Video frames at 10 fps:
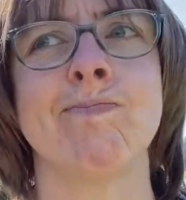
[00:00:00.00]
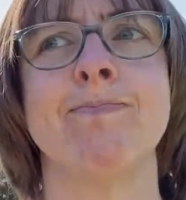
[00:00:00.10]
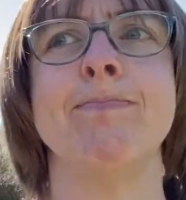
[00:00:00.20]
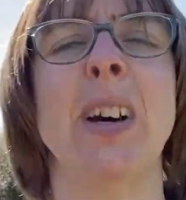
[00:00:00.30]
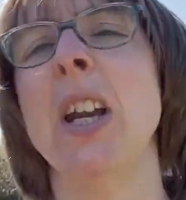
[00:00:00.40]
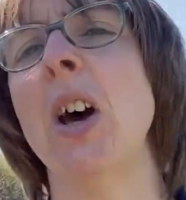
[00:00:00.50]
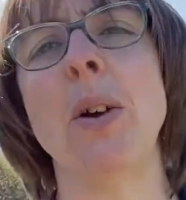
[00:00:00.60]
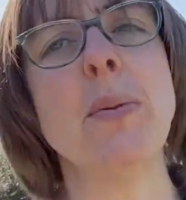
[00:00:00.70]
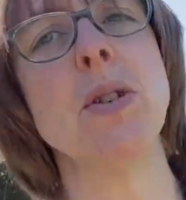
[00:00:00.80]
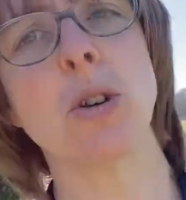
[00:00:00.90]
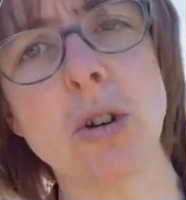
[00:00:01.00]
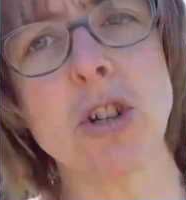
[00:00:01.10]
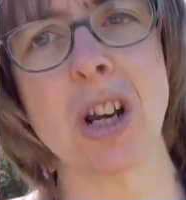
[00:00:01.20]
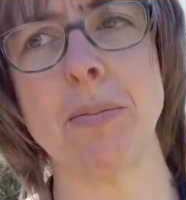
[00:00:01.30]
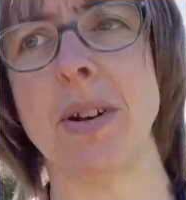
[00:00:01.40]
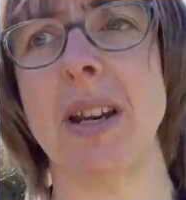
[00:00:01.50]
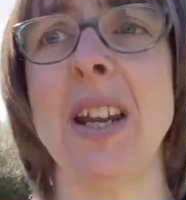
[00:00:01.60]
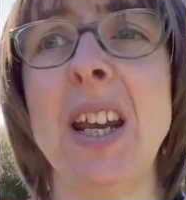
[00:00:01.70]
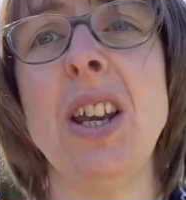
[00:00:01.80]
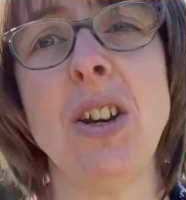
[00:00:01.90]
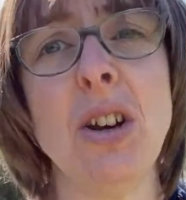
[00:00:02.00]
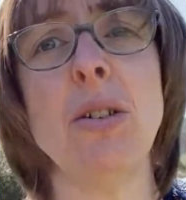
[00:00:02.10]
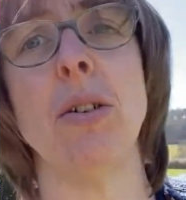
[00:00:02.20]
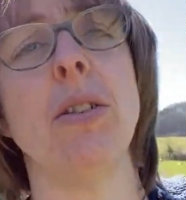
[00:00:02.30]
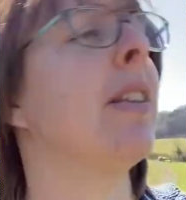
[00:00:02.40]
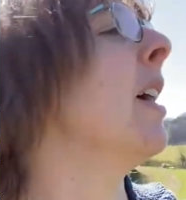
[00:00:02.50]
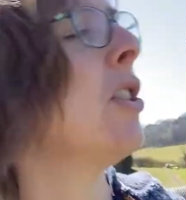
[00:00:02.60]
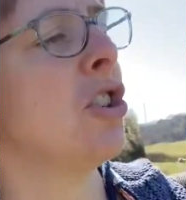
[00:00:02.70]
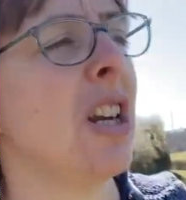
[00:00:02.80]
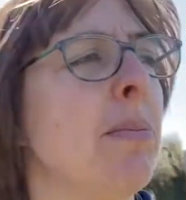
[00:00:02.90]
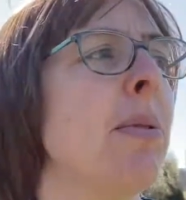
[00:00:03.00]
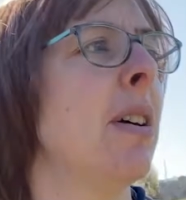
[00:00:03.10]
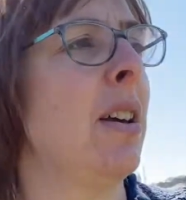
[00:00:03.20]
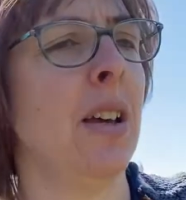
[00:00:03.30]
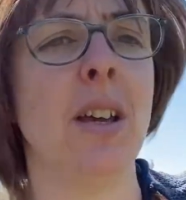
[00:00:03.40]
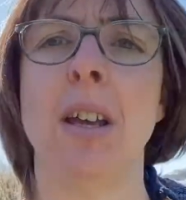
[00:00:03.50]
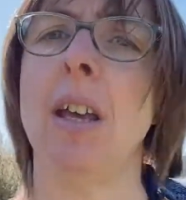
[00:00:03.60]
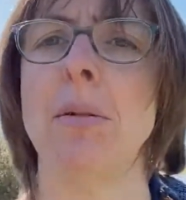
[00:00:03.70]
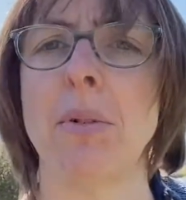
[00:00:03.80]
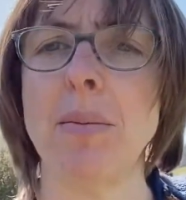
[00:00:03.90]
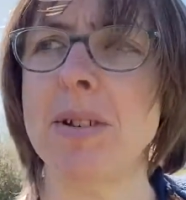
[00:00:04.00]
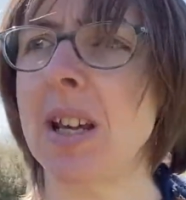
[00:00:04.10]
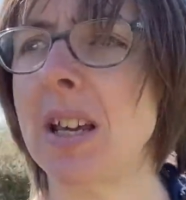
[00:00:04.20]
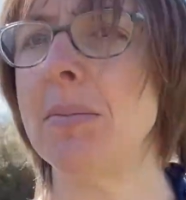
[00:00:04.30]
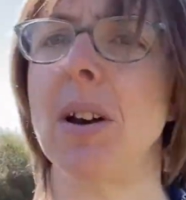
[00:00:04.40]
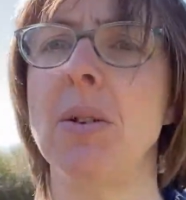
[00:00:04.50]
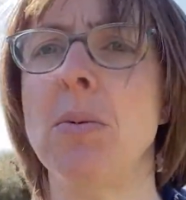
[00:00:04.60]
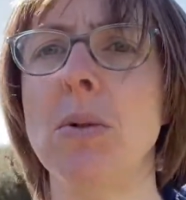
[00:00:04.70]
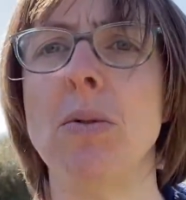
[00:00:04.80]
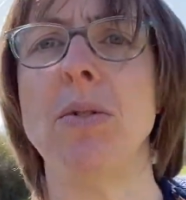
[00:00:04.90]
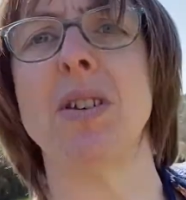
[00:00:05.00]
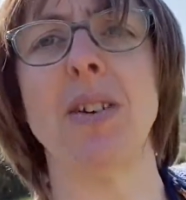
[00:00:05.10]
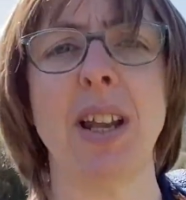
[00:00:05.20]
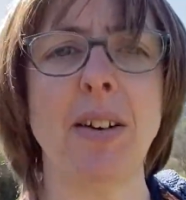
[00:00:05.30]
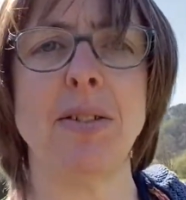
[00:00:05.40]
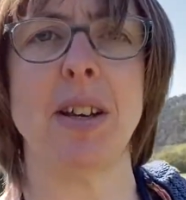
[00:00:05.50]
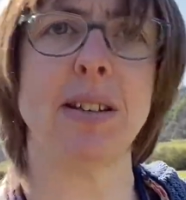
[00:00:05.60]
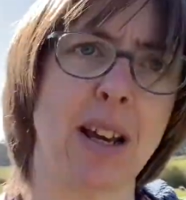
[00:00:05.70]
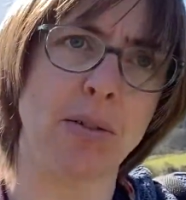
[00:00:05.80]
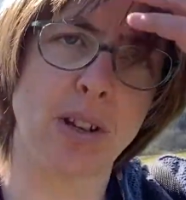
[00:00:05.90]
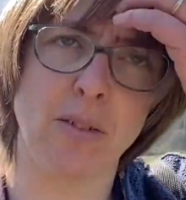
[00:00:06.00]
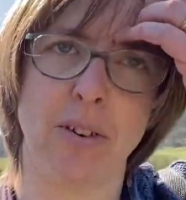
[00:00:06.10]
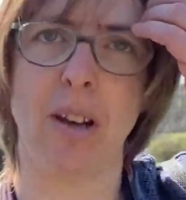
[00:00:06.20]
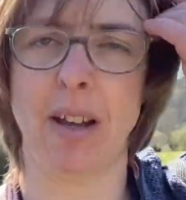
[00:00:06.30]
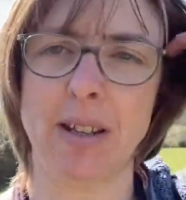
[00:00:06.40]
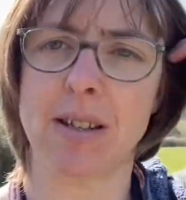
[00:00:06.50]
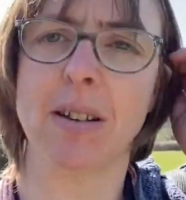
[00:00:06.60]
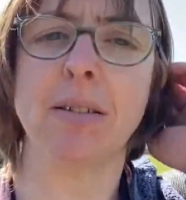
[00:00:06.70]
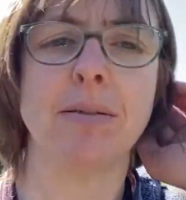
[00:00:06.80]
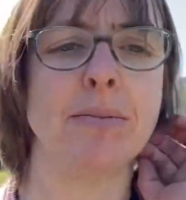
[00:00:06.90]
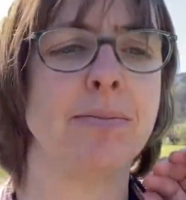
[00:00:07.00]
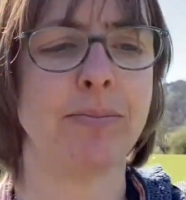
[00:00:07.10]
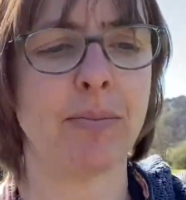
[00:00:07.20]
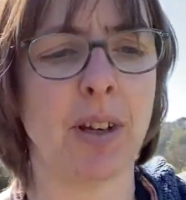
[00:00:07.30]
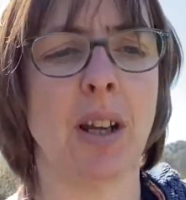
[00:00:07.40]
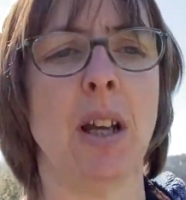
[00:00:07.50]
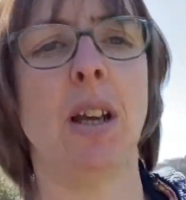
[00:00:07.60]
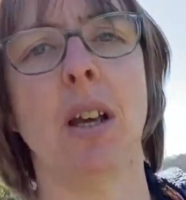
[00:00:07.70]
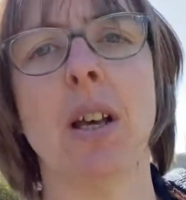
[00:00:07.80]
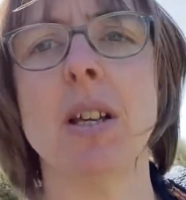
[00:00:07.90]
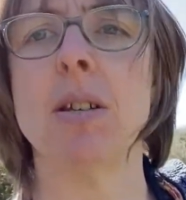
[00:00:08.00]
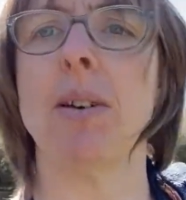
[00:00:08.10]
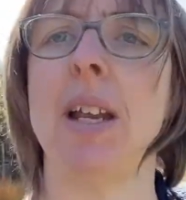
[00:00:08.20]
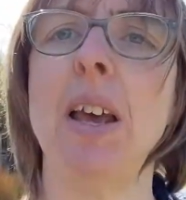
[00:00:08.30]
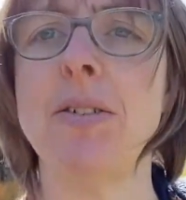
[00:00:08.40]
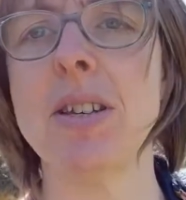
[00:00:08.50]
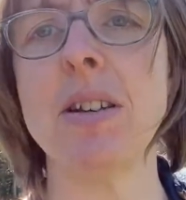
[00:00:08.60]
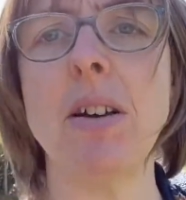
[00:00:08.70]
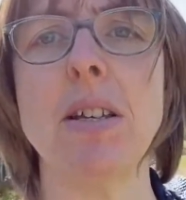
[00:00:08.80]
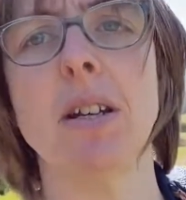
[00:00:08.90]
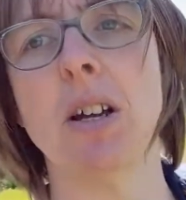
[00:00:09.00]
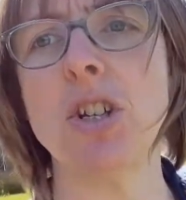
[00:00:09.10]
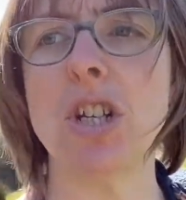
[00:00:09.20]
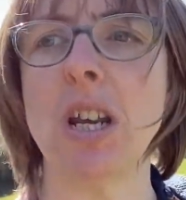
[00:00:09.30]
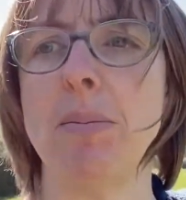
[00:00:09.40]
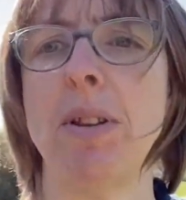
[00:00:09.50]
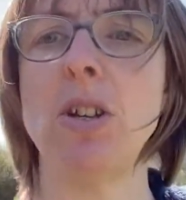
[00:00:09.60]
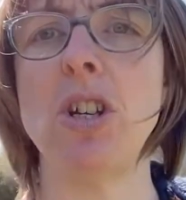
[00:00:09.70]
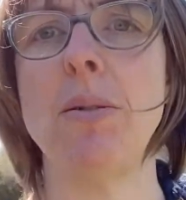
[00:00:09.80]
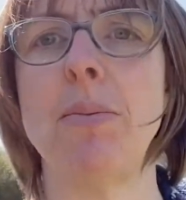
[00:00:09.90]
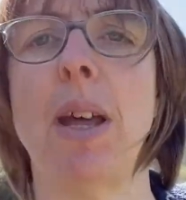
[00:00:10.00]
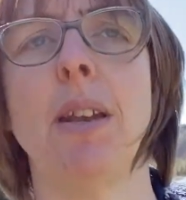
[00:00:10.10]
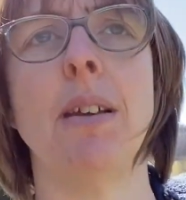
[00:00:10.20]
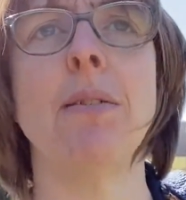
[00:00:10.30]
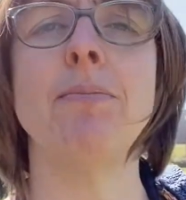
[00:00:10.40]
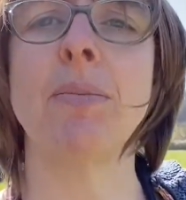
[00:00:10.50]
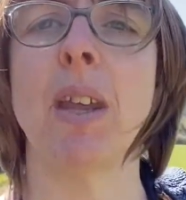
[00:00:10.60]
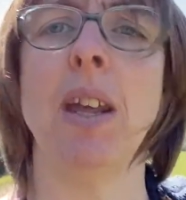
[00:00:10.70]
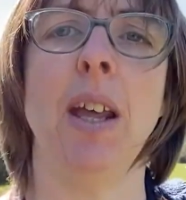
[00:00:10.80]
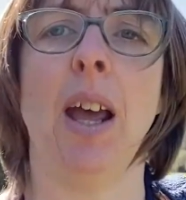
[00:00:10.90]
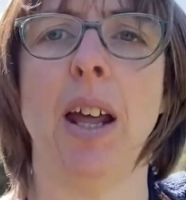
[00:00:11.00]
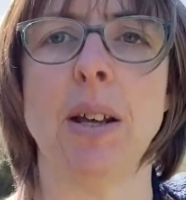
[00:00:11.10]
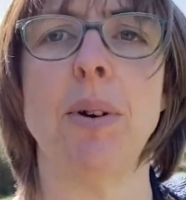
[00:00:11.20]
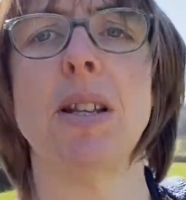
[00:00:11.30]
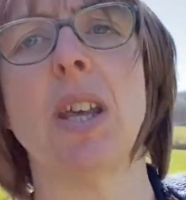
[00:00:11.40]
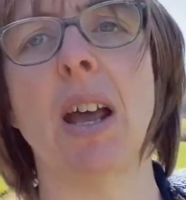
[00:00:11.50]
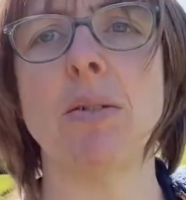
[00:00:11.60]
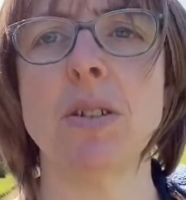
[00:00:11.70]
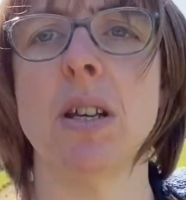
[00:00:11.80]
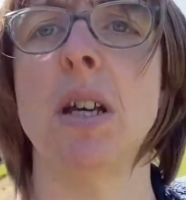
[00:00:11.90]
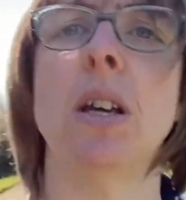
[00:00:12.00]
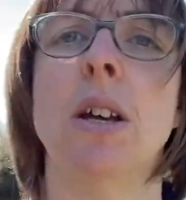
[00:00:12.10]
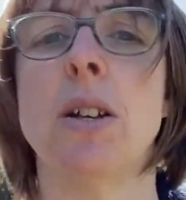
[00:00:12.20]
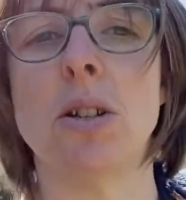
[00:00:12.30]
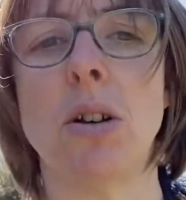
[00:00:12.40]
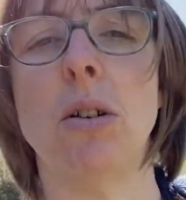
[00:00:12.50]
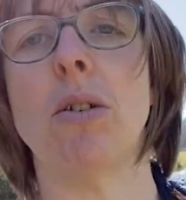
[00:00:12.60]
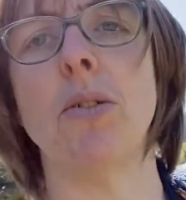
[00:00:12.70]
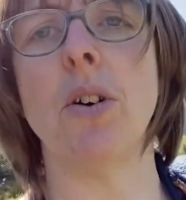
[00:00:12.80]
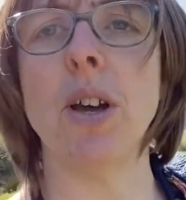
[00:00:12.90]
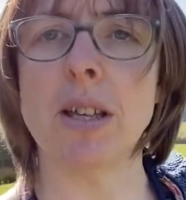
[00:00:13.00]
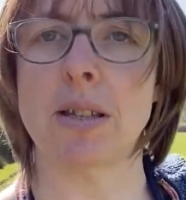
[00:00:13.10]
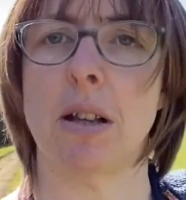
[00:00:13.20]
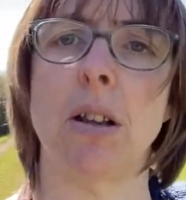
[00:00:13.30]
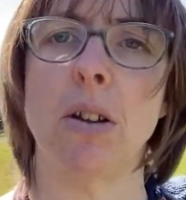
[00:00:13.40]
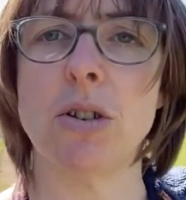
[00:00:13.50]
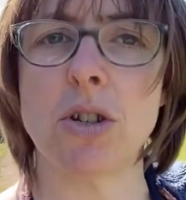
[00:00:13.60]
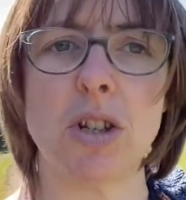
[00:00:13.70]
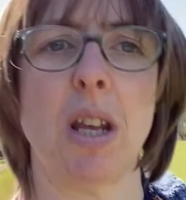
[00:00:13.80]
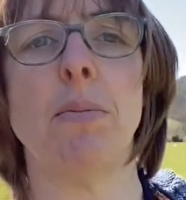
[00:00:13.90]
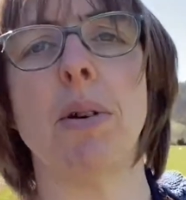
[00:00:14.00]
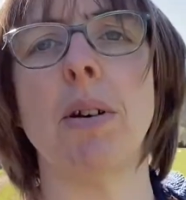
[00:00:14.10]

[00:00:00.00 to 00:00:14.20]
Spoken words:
But no, he was a good shepherd, and he knew that that sheep might be taken by the wolves if he left it out overnight. So he left his 99 sheep in the sheep pen, and he went out to look for his lost sheep.